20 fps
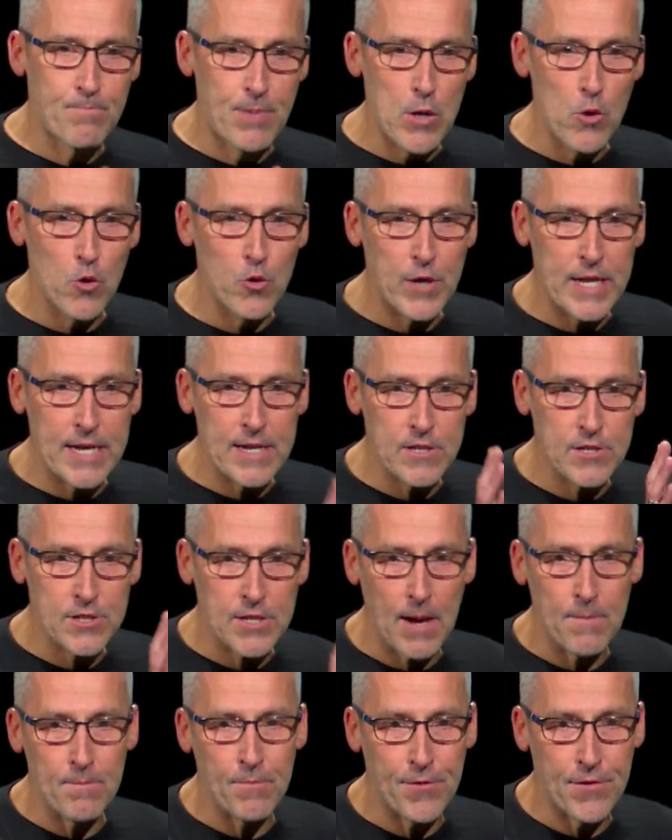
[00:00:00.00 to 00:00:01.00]
building
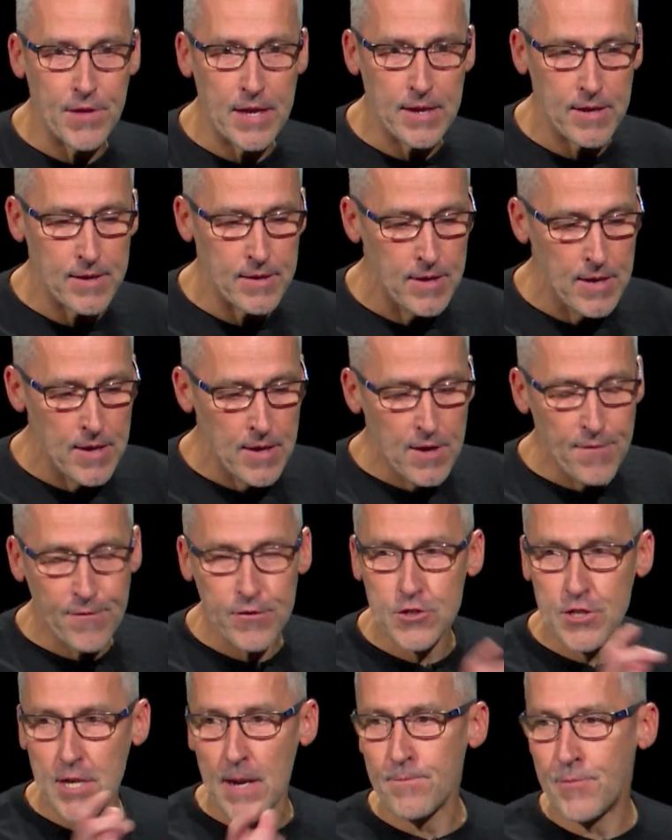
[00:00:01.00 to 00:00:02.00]
something
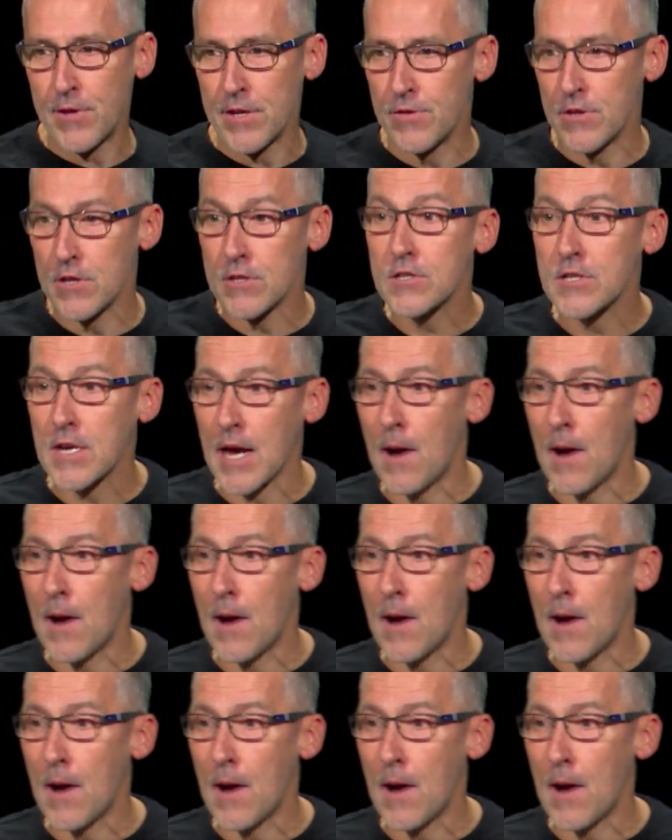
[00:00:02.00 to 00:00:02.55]
for something that's